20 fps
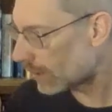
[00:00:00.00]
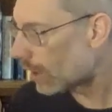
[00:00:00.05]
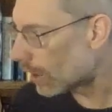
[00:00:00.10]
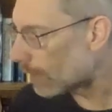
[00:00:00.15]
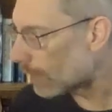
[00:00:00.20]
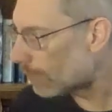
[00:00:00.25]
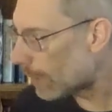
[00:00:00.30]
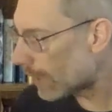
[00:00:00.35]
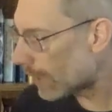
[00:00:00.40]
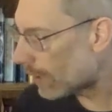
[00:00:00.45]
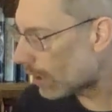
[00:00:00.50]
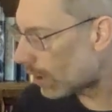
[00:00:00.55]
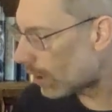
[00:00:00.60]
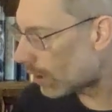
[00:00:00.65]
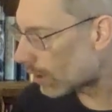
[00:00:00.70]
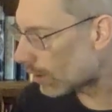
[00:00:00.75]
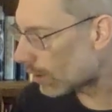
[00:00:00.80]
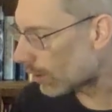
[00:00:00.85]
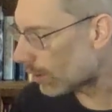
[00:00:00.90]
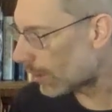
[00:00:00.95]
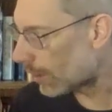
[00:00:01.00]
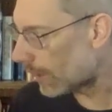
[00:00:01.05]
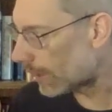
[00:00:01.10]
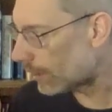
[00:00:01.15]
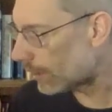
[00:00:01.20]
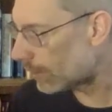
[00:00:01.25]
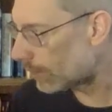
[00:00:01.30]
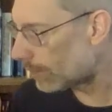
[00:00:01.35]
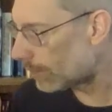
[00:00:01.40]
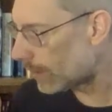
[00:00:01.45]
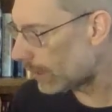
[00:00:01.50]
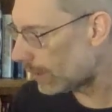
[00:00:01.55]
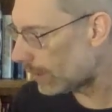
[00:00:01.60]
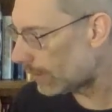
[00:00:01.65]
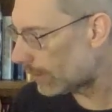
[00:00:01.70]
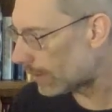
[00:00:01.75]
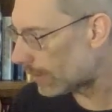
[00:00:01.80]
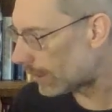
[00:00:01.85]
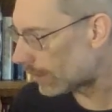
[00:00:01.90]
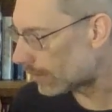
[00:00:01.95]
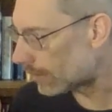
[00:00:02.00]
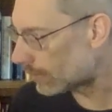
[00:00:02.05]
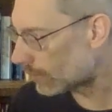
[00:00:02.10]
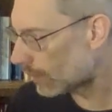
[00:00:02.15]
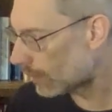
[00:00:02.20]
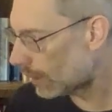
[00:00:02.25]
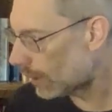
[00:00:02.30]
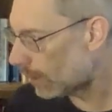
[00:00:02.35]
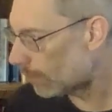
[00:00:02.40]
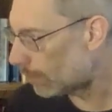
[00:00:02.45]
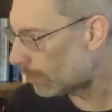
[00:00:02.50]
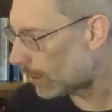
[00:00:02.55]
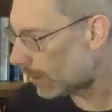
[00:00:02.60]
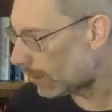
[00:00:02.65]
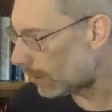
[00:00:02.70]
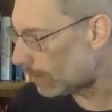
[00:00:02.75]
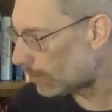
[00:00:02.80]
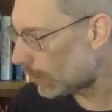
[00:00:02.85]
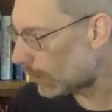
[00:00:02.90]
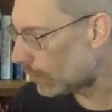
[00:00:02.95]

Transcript: Love may conquer a good many things, but